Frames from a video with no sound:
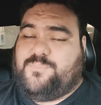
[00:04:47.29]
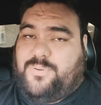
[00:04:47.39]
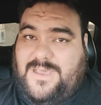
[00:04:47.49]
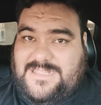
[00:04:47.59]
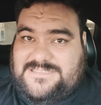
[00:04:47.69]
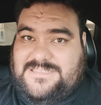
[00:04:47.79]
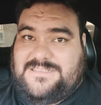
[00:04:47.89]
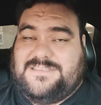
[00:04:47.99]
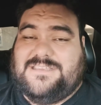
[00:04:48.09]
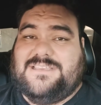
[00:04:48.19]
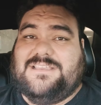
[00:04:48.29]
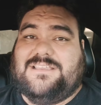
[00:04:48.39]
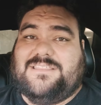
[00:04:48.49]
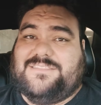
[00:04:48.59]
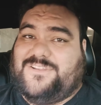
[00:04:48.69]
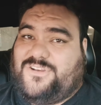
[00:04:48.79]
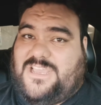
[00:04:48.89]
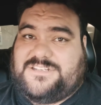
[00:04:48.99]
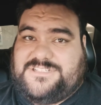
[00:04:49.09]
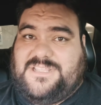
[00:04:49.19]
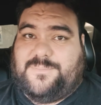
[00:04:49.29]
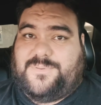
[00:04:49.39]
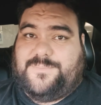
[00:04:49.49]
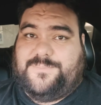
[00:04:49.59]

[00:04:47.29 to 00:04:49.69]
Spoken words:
but they're not cheap.